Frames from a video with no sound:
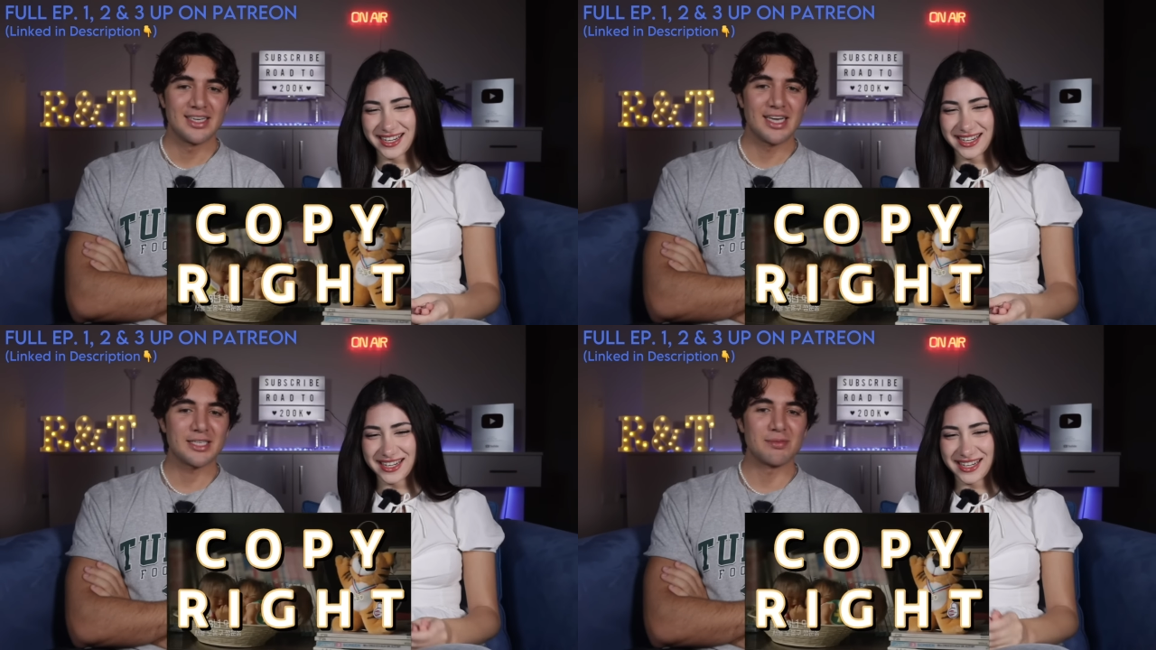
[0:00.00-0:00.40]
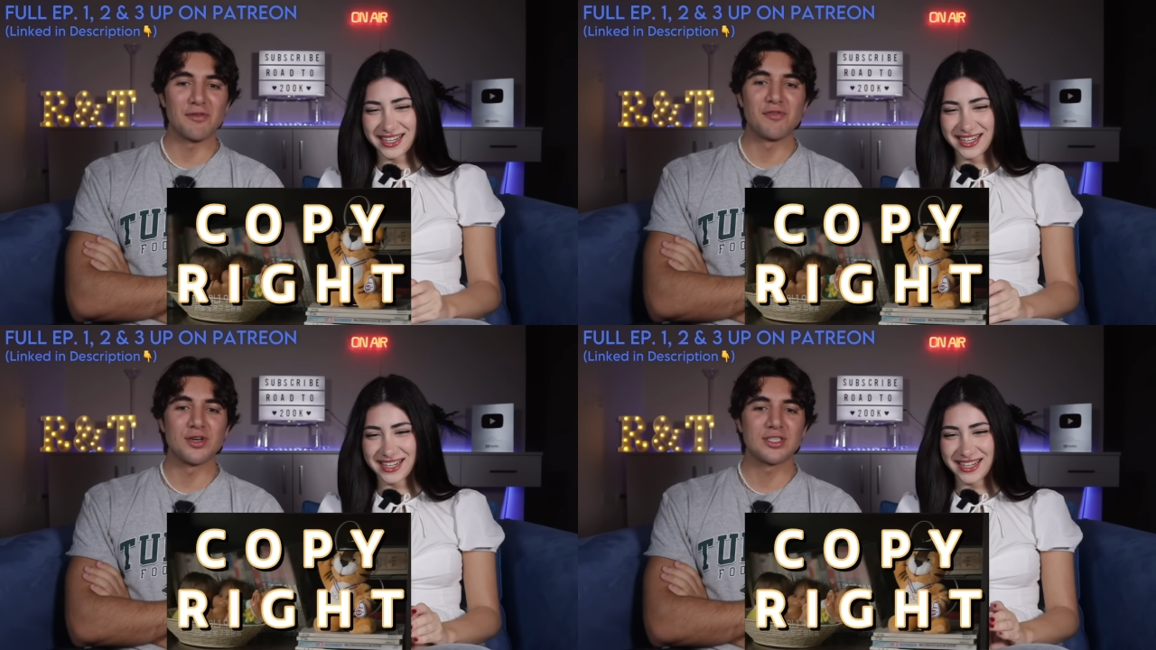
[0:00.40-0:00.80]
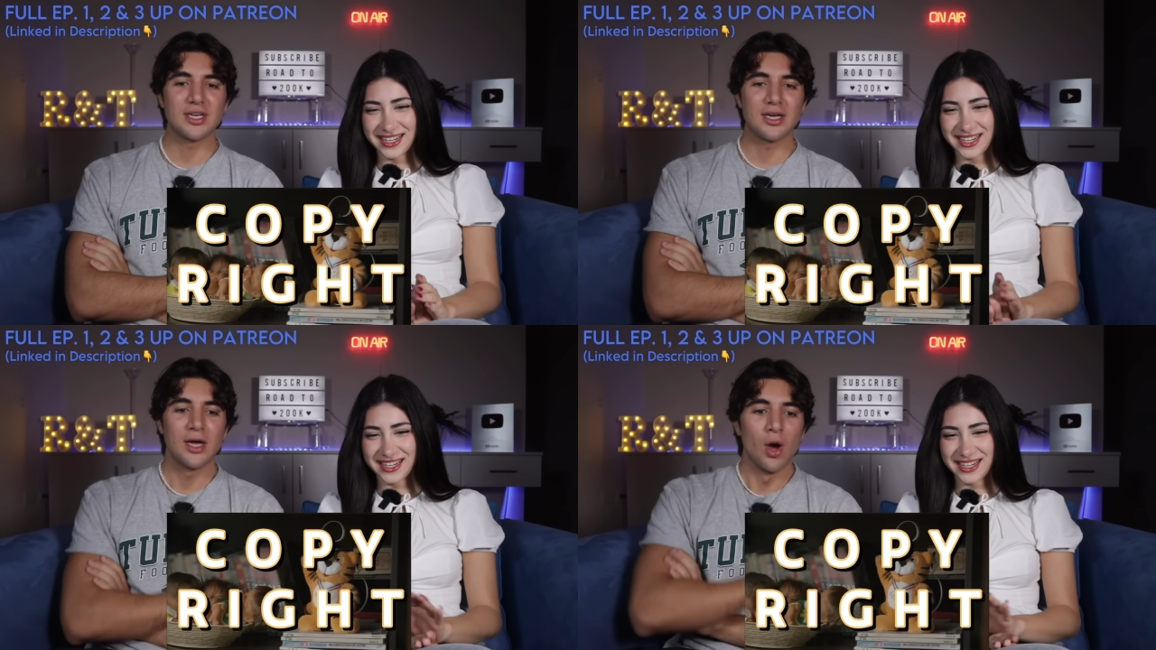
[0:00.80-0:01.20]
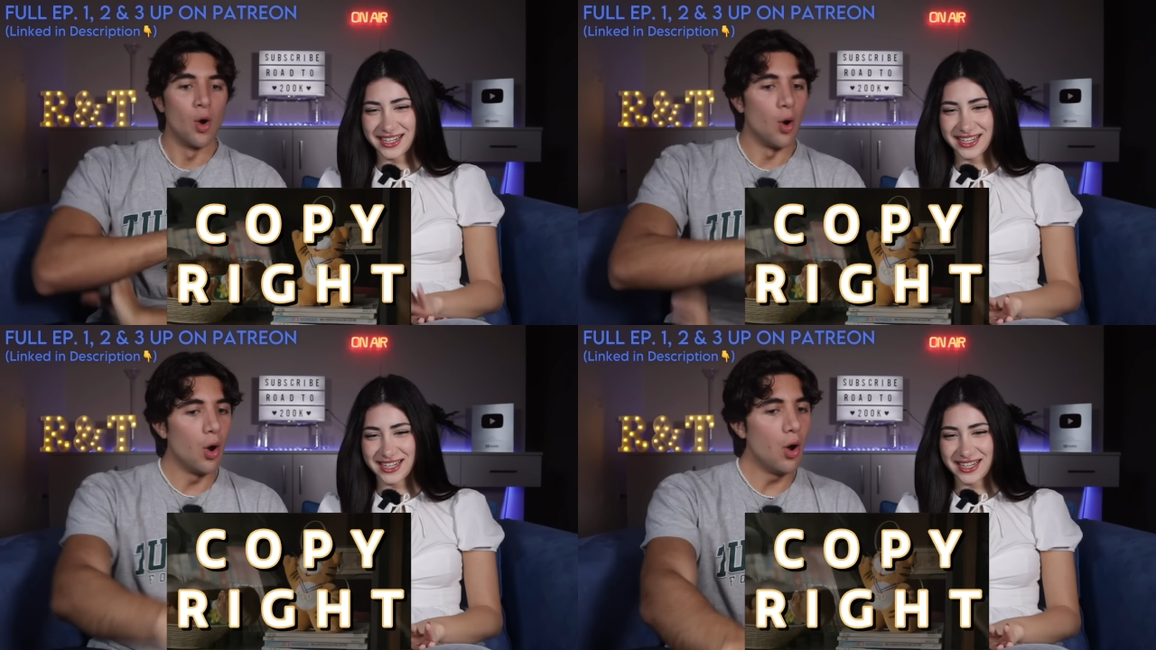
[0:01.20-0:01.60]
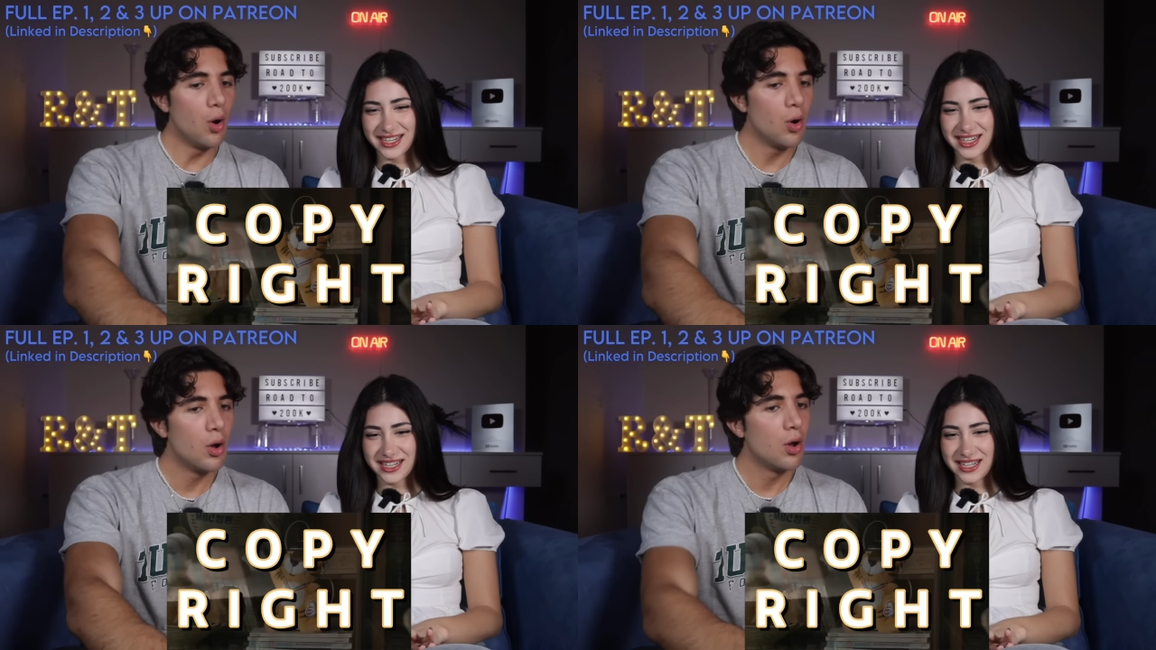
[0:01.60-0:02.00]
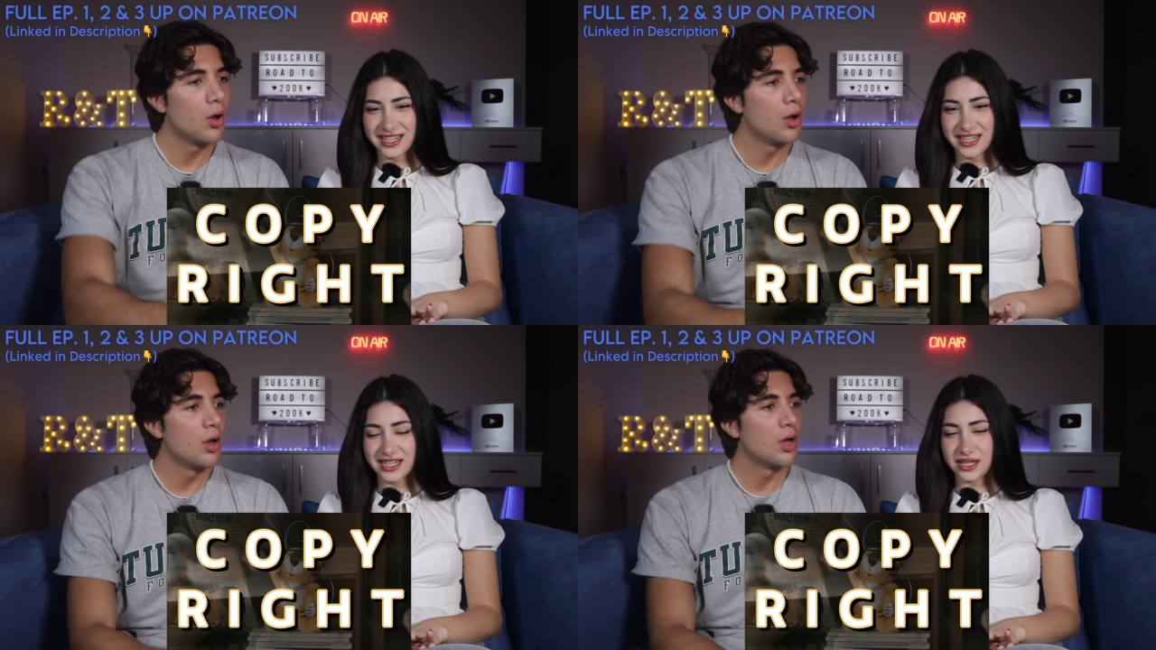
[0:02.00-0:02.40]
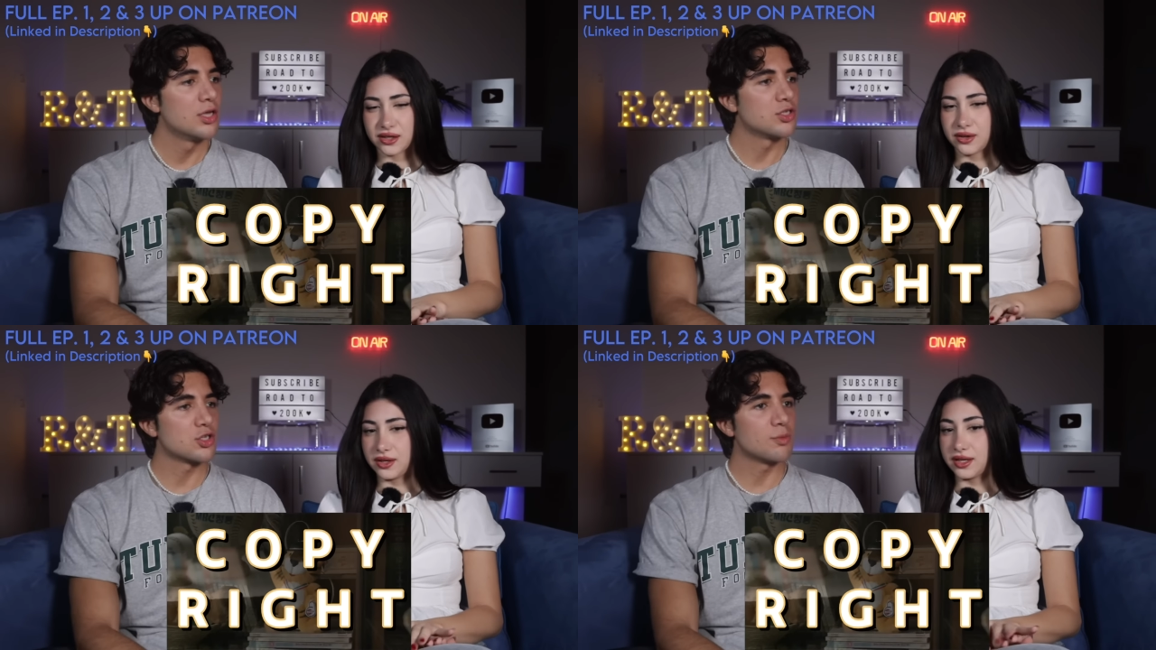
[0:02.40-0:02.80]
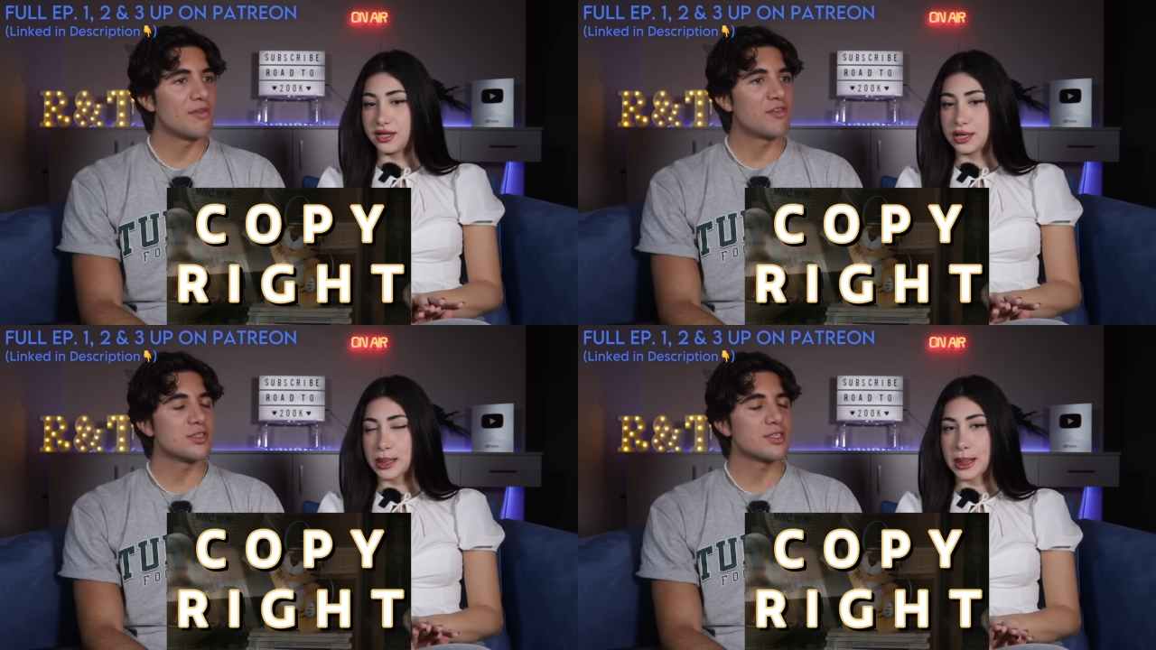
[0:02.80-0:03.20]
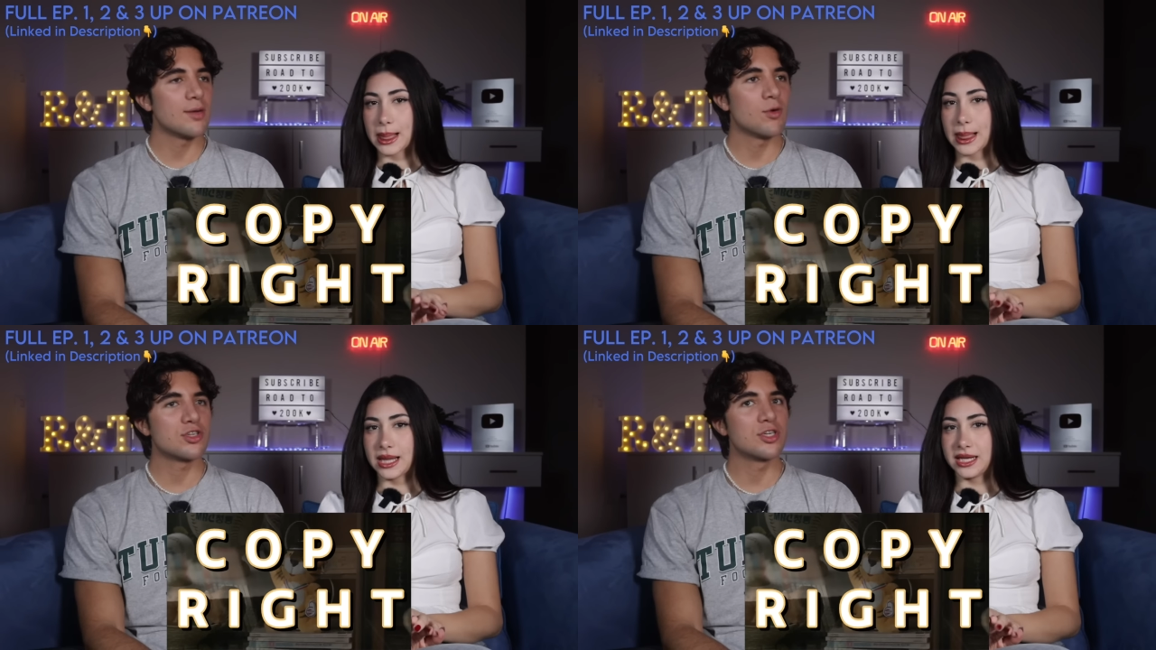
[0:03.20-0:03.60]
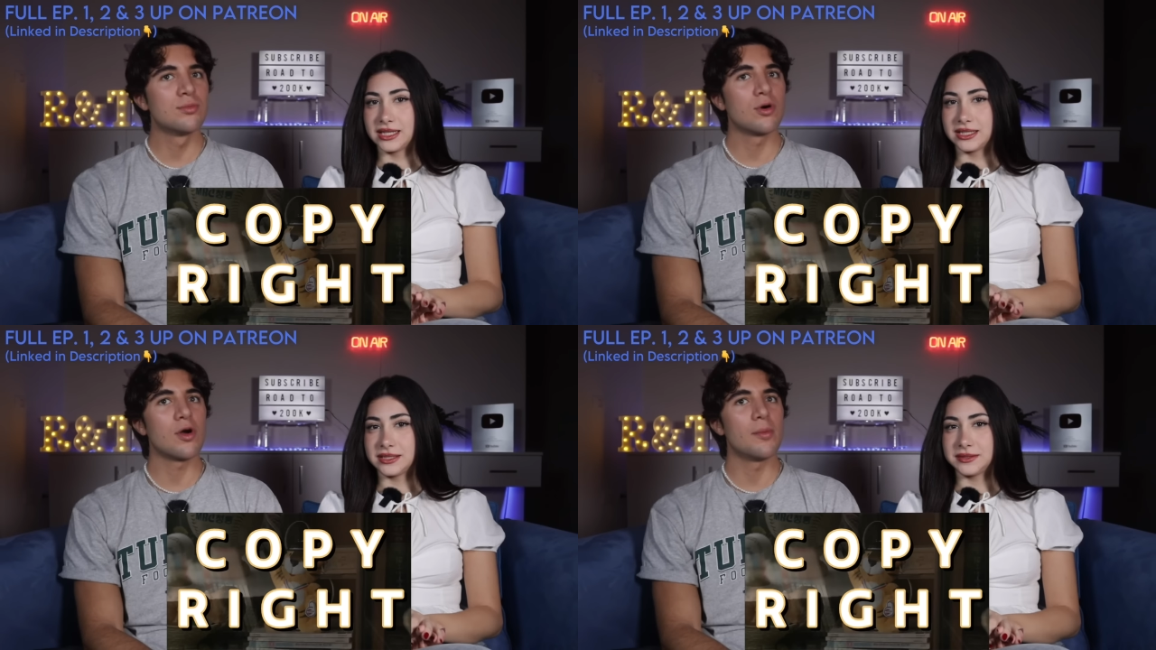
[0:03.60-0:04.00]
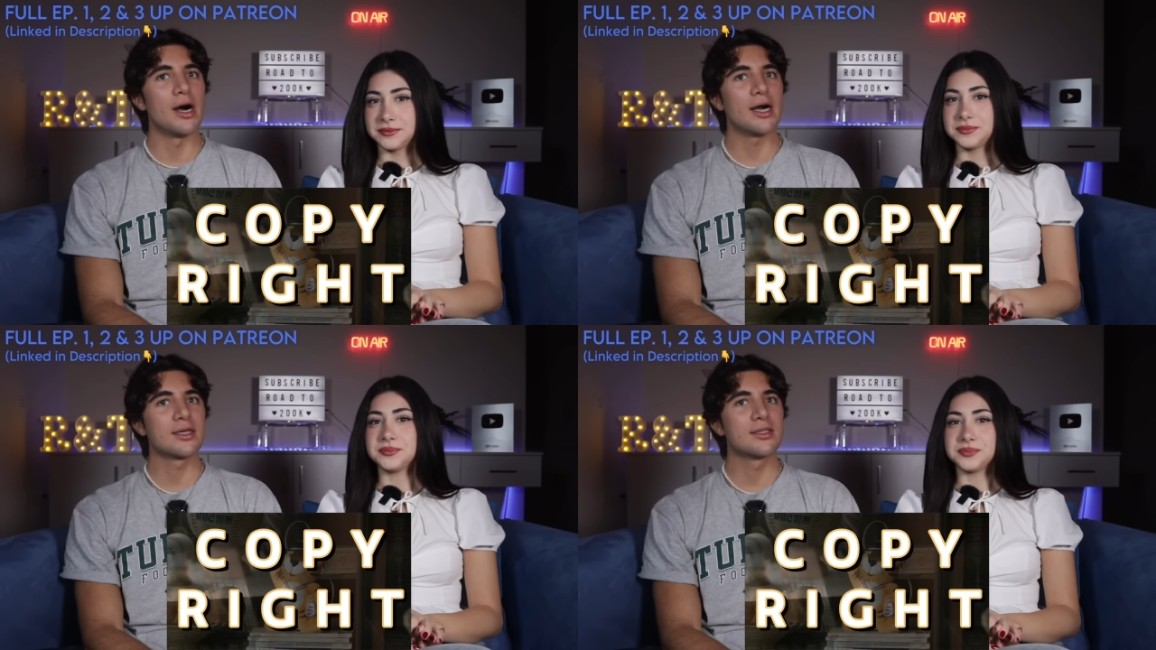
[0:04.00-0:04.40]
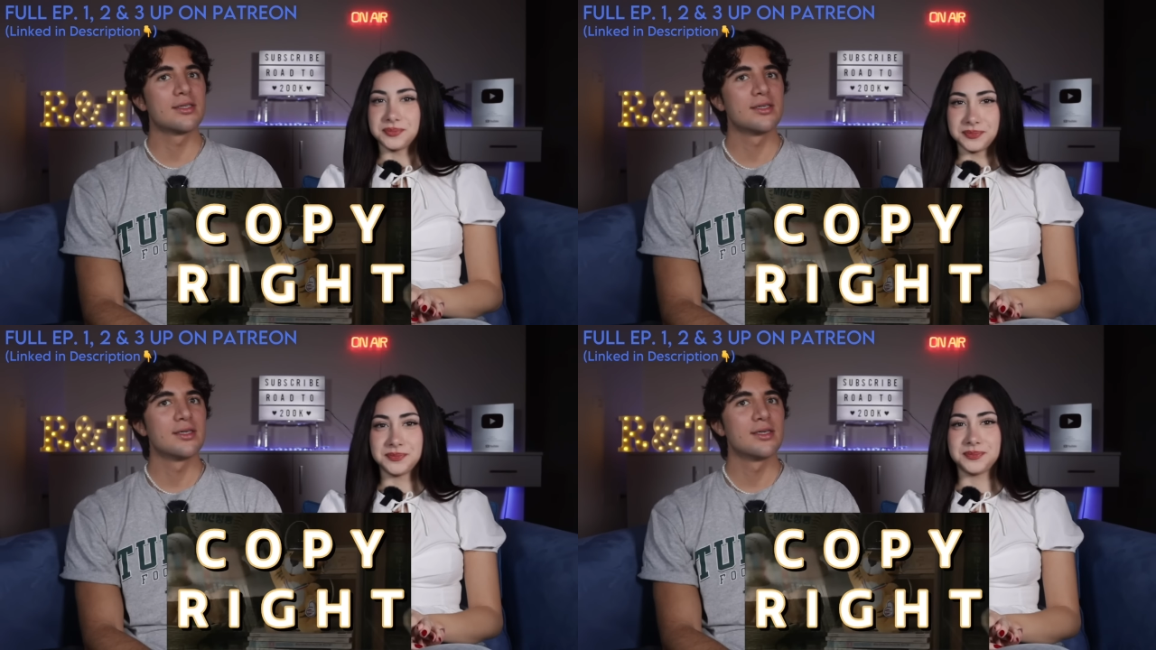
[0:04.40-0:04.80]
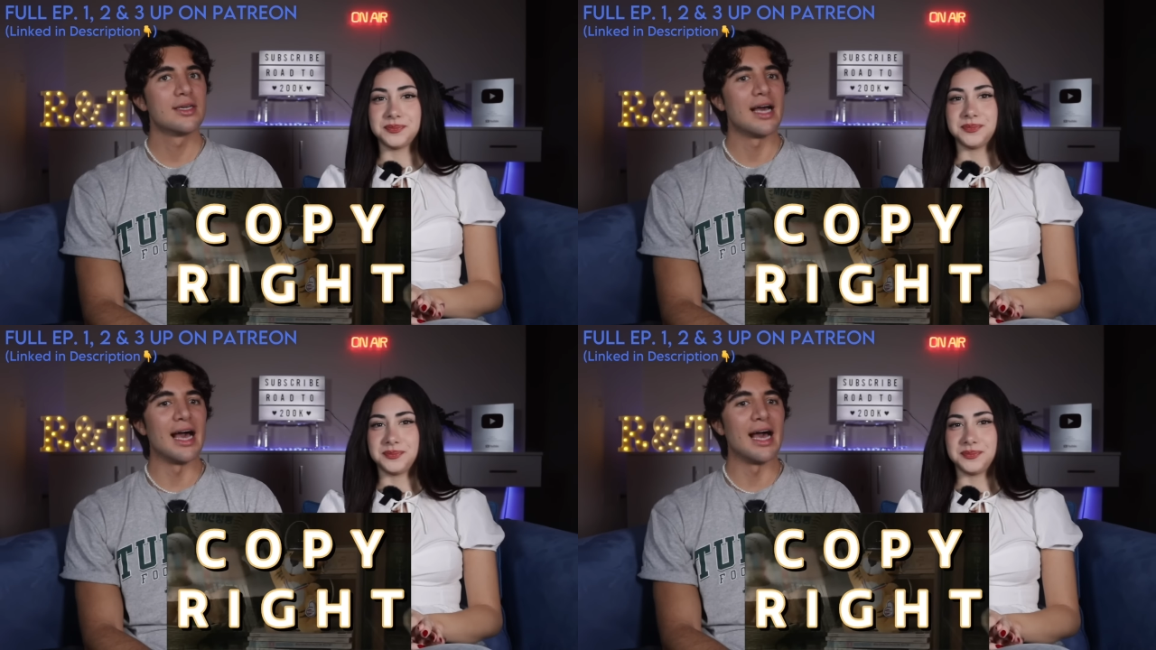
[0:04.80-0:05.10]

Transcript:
Speaker 1: It's my first time. Oh. It's also my first time watching Bogum act, mm.